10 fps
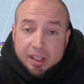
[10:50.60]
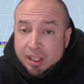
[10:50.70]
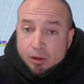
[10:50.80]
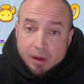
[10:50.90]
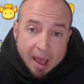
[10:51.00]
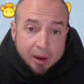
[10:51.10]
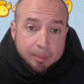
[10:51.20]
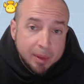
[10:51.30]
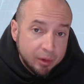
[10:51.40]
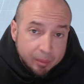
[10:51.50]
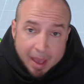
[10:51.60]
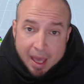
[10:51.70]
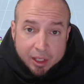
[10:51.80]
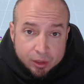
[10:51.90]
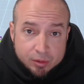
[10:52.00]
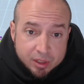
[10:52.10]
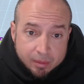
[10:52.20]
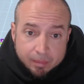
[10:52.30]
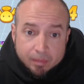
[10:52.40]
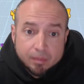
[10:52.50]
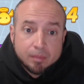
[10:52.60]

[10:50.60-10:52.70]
Verdehile, how to build them, how to use them.